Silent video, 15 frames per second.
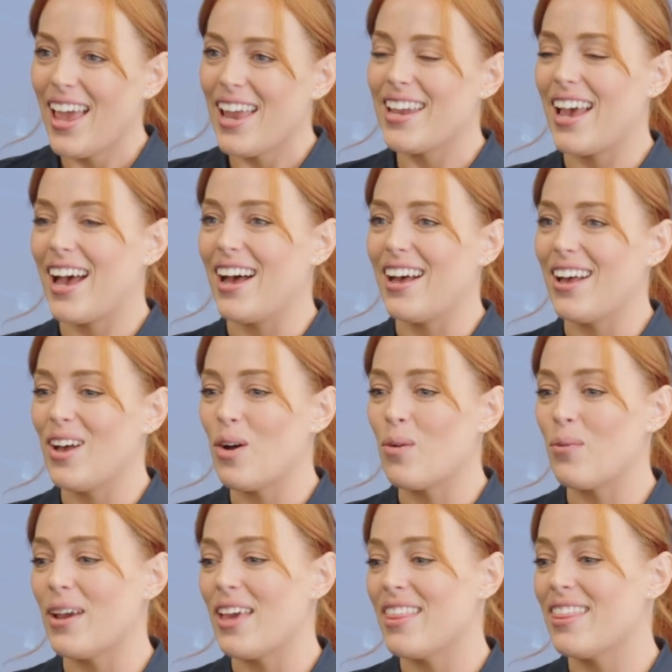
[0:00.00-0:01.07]
Now,
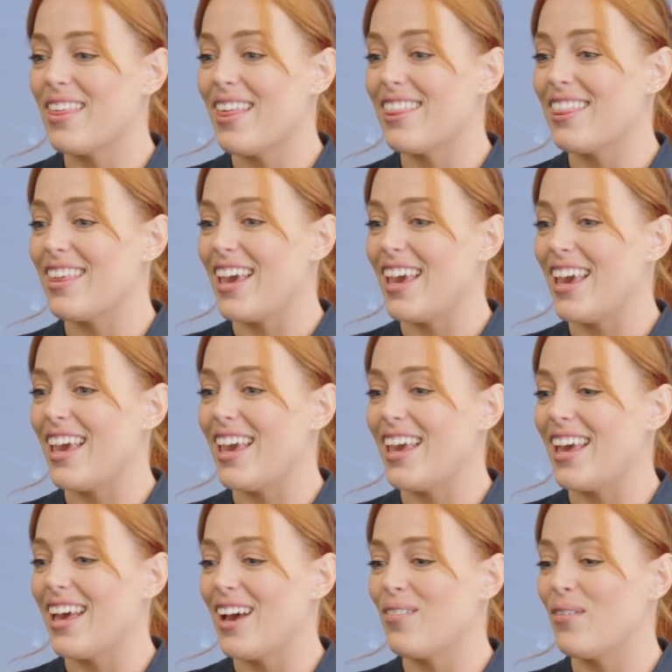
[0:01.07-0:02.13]
with
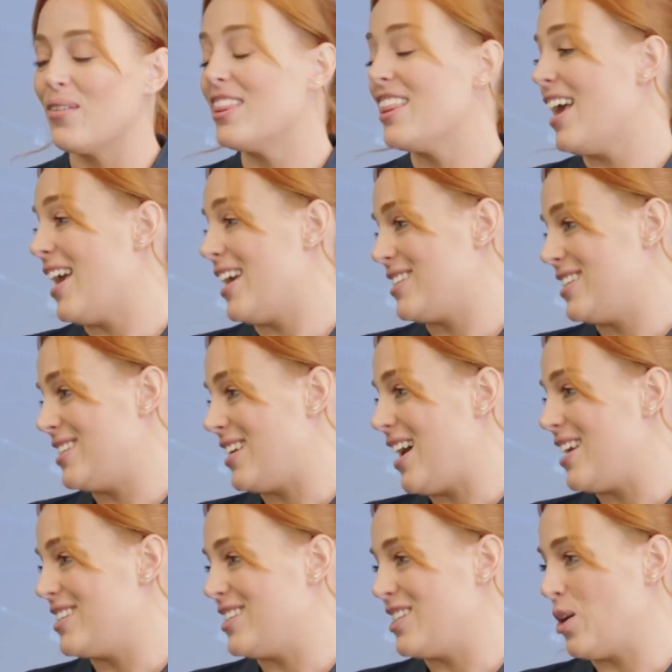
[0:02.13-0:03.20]
the
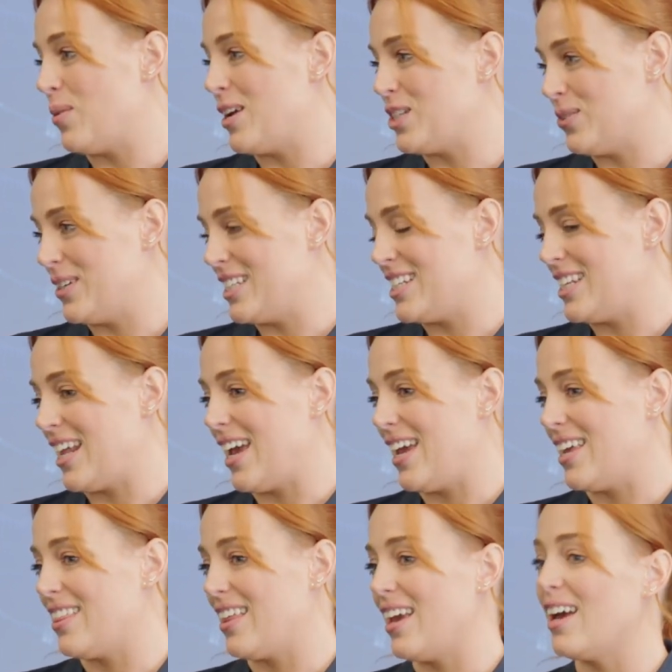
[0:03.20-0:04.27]
exercises that we're doing
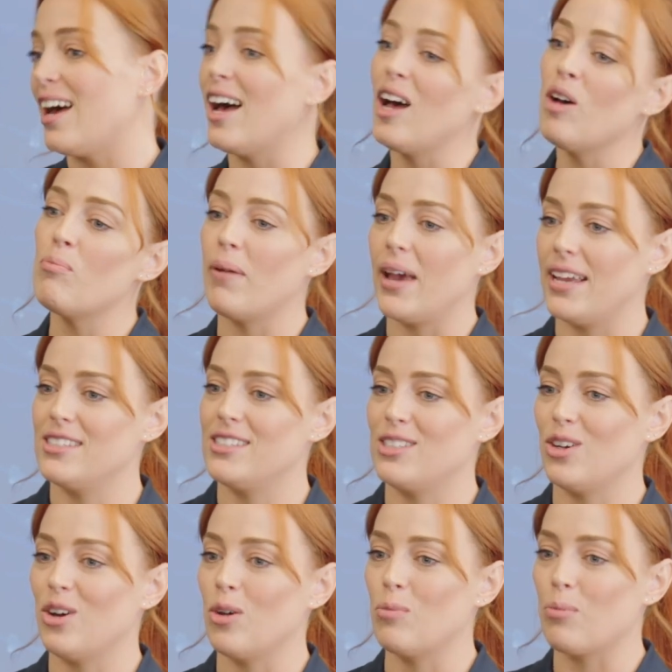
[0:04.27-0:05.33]
today, they are
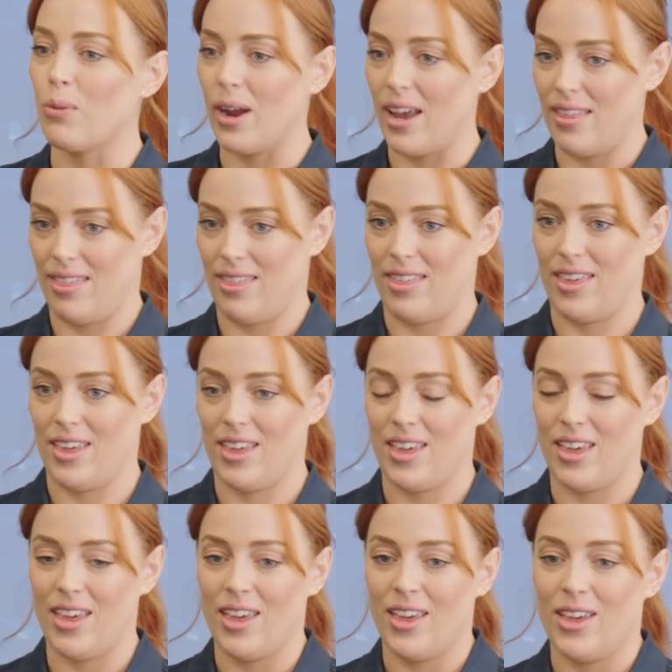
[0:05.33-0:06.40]
based on breath.
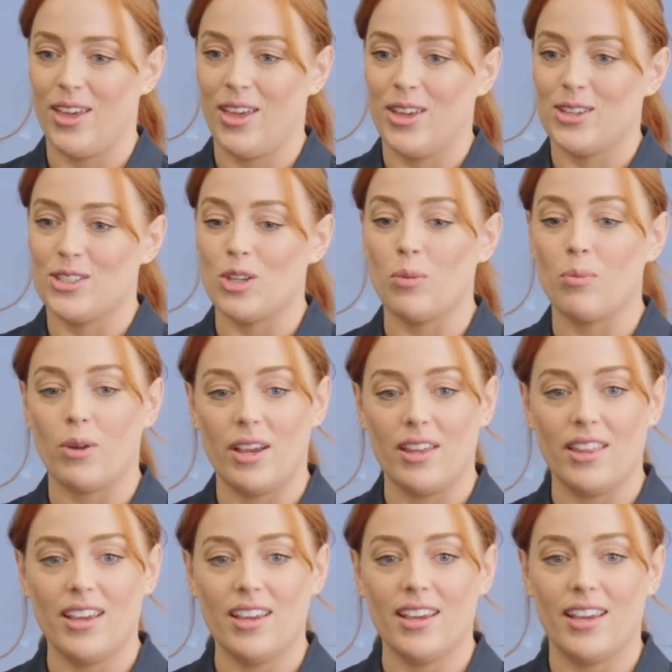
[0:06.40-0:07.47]
So
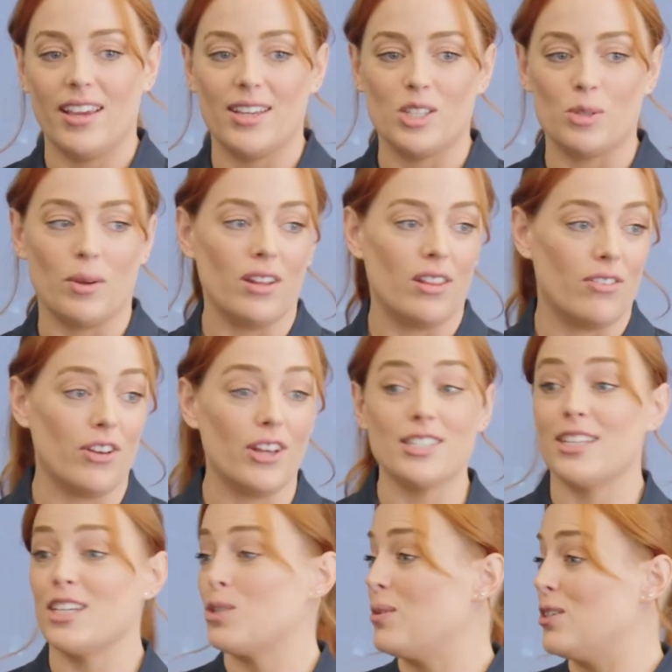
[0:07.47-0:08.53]
breathing is one of the first
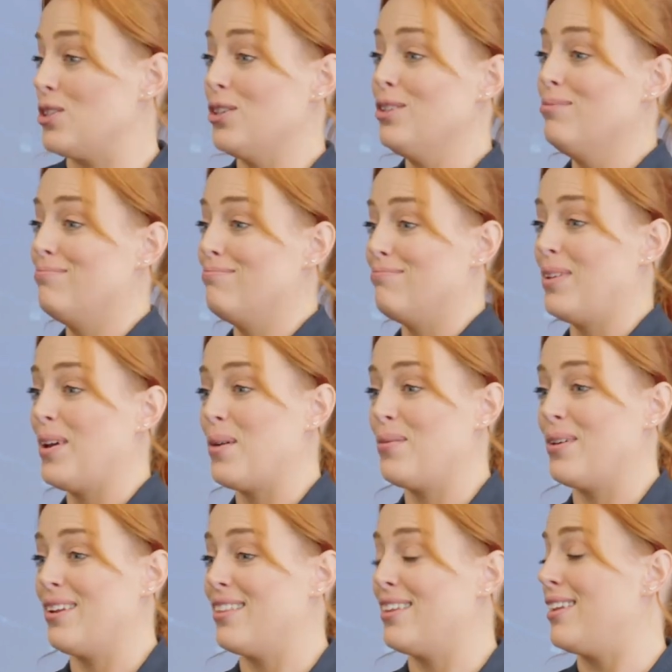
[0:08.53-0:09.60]
things we do and
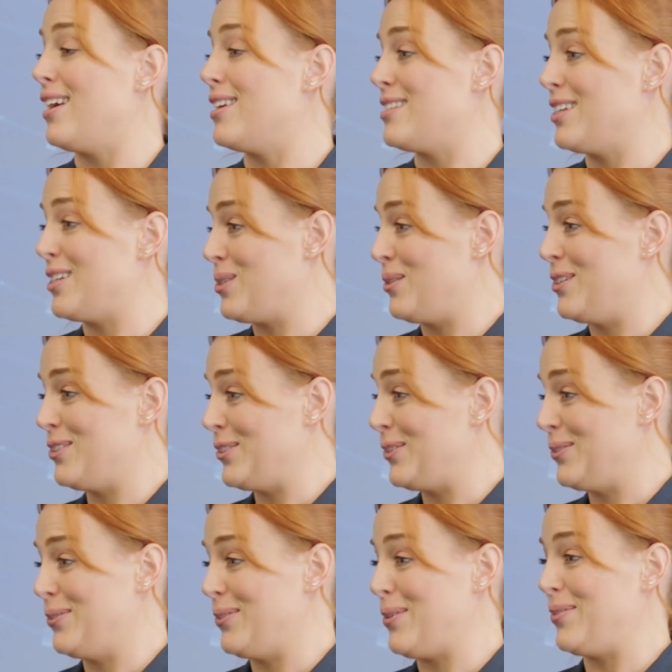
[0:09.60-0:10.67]
one of the last things we
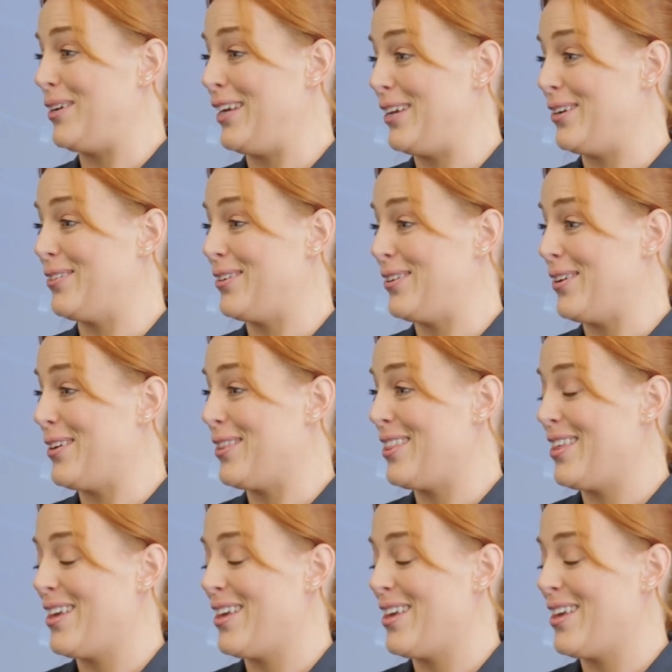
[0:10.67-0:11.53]
do when we're here on Earth.